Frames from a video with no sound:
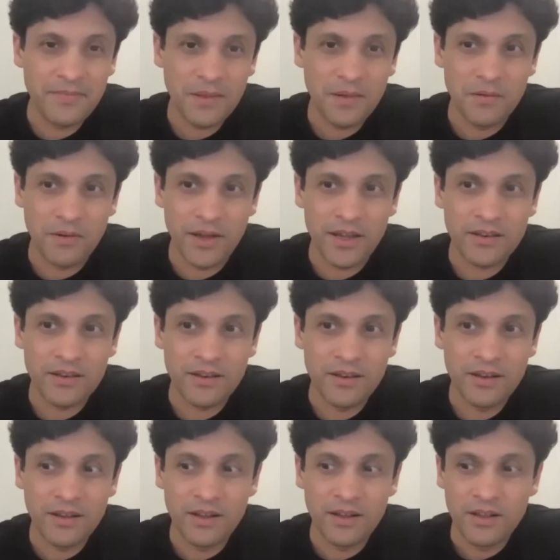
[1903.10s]
right?
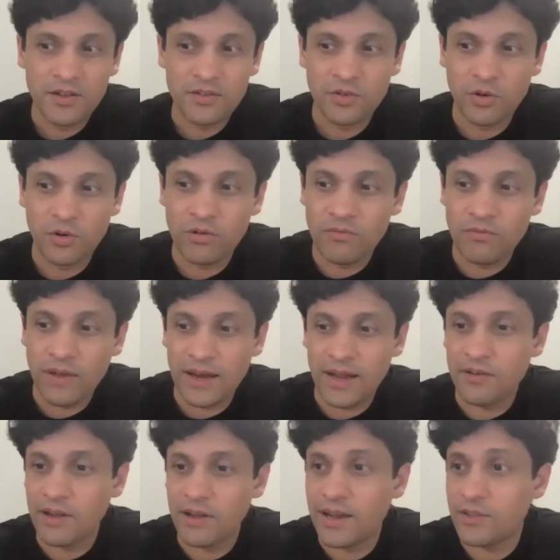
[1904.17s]
So, and I
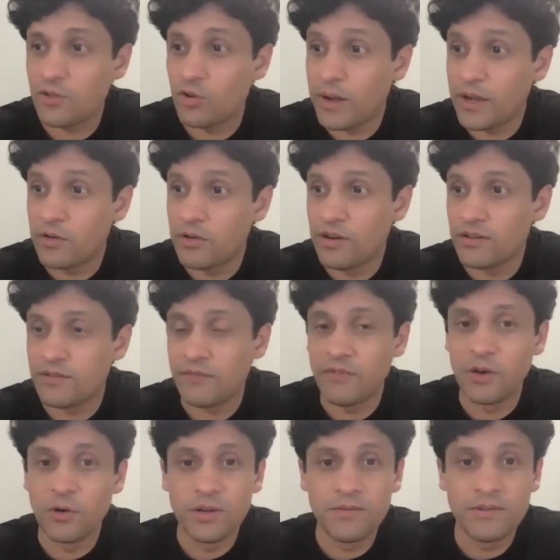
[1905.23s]
realized, oh my goodness, we
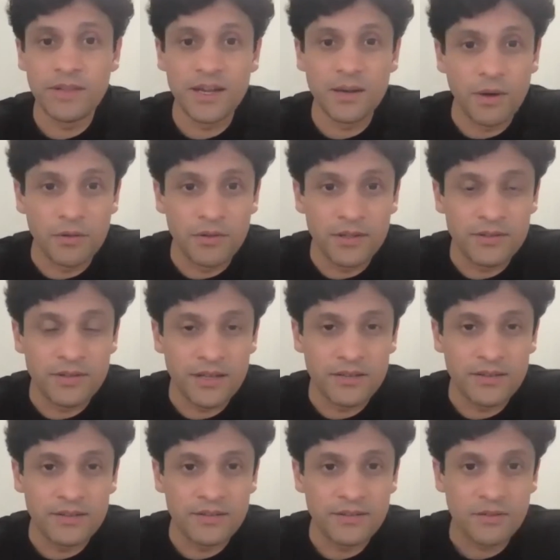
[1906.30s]
don't even think about these things,
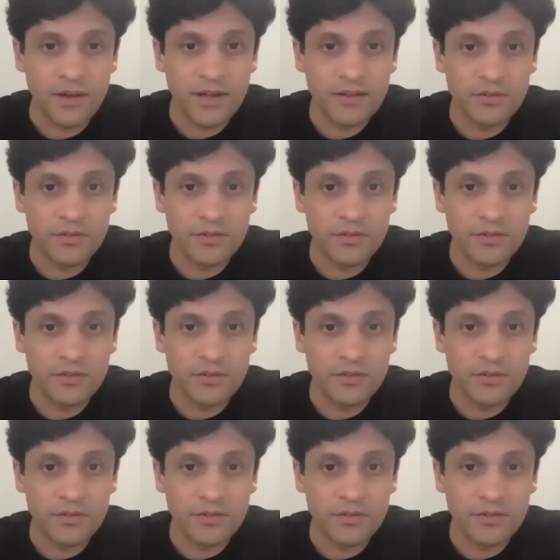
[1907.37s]
right?